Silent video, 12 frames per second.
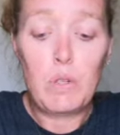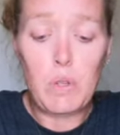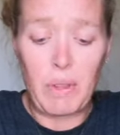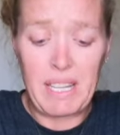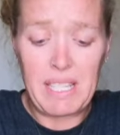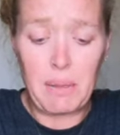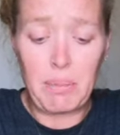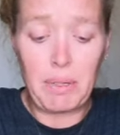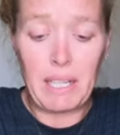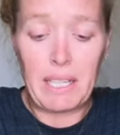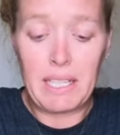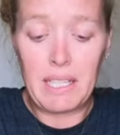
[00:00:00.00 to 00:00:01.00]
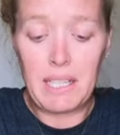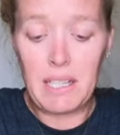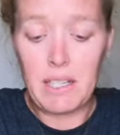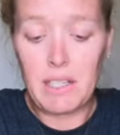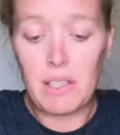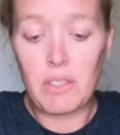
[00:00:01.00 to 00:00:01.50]
that's the plan.
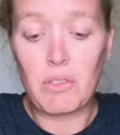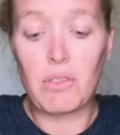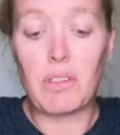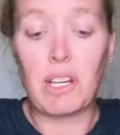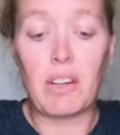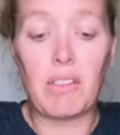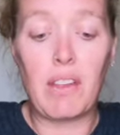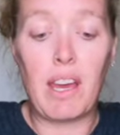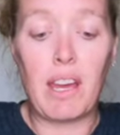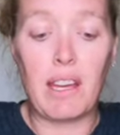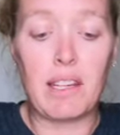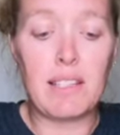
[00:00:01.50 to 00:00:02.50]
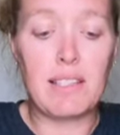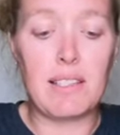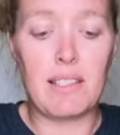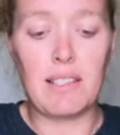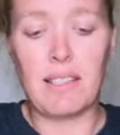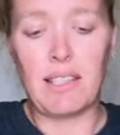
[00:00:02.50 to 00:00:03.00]
So here are the
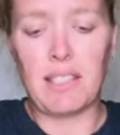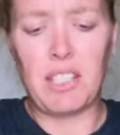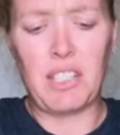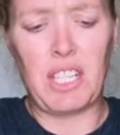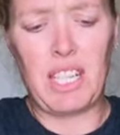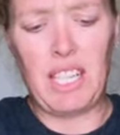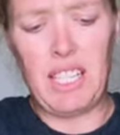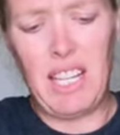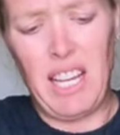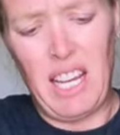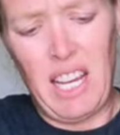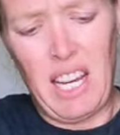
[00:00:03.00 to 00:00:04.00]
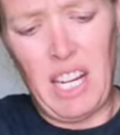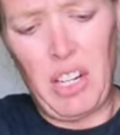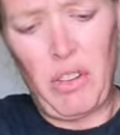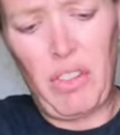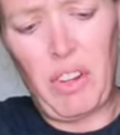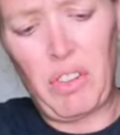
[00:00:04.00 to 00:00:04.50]
eggs, and as you can,
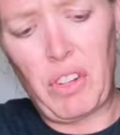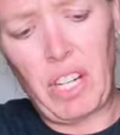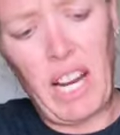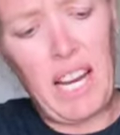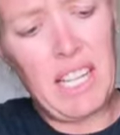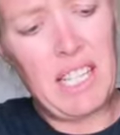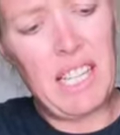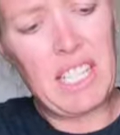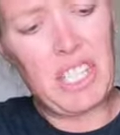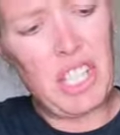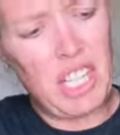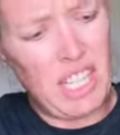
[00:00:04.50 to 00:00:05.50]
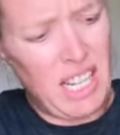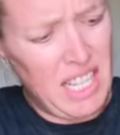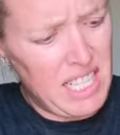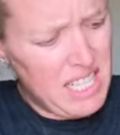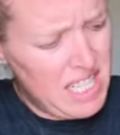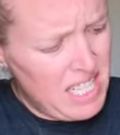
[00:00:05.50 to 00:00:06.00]
they're kind of like chicken
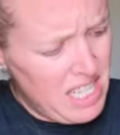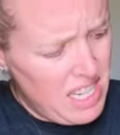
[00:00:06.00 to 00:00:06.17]
eggs,